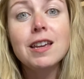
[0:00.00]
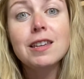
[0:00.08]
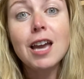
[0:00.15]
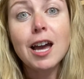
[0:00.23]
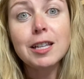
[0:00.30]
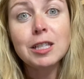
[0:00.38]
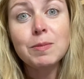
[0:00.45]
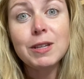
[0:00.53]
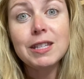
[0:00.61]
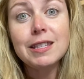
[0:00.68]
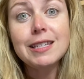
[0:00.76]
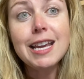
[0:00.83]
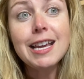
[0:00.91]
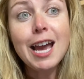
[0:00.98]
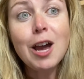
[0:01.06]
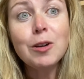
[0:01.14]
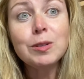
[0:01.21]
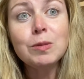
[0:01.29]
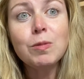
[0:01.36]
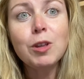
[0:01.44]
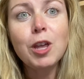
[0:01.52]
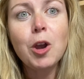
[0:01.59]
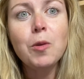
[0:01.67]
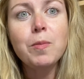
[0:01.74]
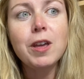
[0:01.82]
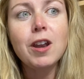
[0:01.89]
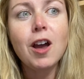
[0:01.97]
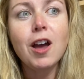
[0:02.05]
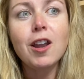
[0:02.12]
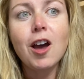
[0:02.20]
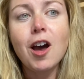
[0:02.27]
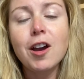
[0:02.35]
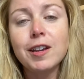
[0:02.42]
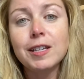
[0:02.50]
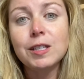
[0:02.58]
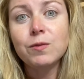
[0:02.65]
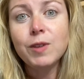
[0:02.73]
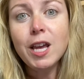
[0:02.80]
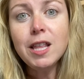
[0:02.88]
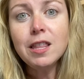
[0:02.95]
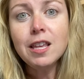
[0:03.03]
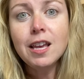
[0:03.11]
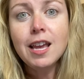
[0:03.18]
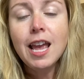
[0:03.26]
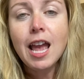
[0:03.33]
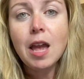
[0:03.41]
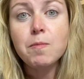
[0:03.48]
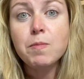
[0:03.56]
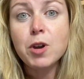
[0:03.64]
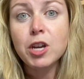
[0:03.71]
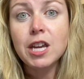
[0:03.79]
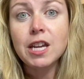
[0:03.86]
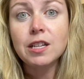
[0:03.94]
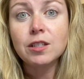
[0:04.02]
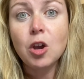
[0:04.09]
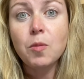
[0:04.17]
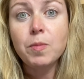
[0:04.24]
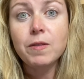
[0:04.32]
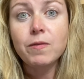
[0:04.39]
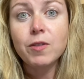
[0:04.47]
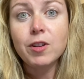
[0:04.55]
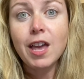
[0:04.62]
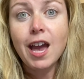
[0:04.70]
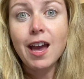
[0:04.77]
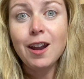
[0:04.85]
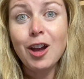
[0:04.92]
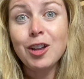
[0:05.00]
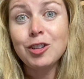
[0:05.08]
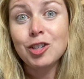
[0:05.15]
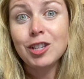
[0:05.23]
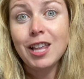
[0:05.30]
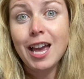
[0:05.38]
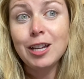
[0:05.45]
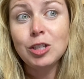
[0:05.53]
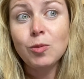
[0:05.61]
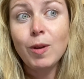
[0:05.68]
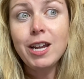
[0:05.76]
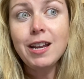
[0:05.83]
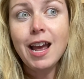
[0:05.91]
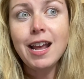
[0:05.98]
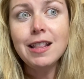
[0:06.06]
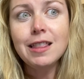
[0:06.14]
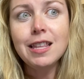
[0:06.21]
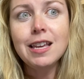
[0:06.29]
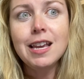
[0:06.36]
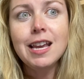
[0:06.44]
Yachtsman Steakhouse will open on August 5th, and bookings open for that on July 29th.